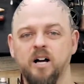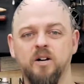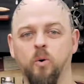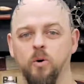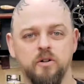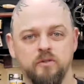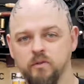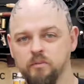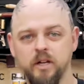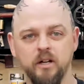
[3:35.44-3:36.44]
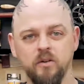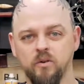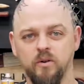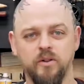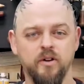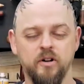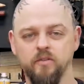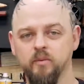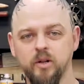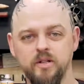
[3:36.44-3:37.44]
quarter of a mil or a third
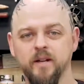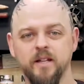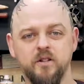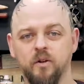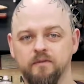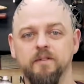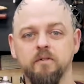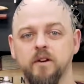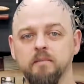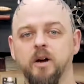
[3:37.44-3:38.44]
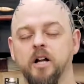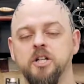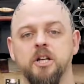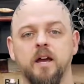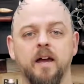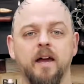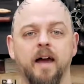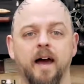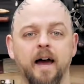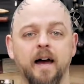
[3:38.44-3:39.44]
of a mil or something. It's not very much.
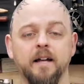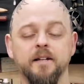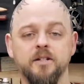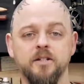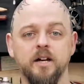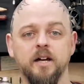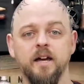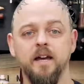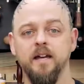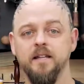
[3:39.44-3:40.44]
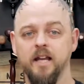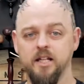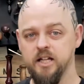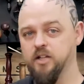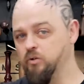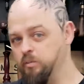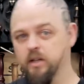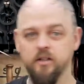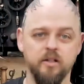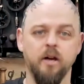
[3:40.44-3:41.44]
And essentially you
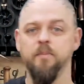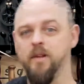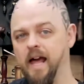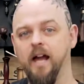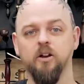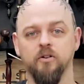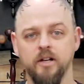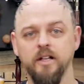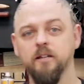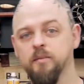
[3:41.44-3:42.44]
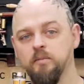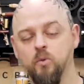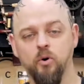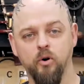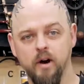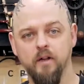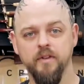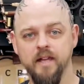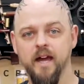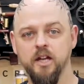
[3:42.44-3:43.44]
build up the lacquer a little bit more around
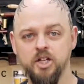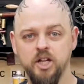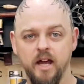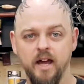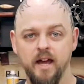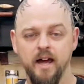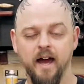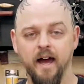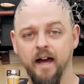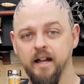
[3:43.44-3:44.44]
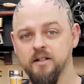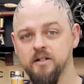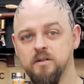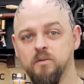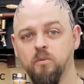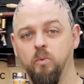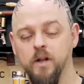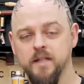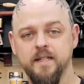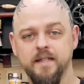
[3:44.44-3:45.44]
the edge. And
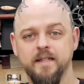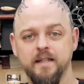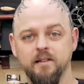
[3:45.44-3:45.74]
once